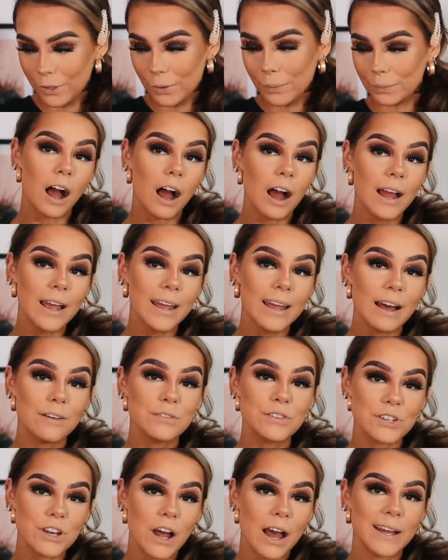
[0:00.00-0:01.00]
Cool. I
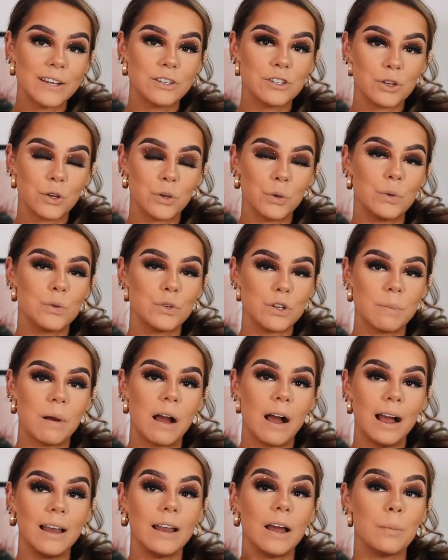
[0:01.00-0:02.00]
have started to do my
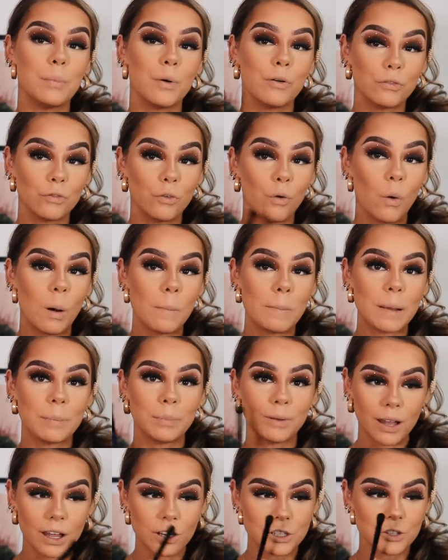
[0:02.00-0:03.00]
highlighter before my
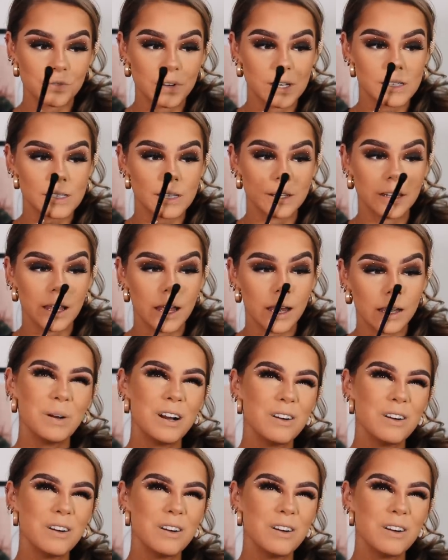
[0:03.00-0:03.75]
blush recently.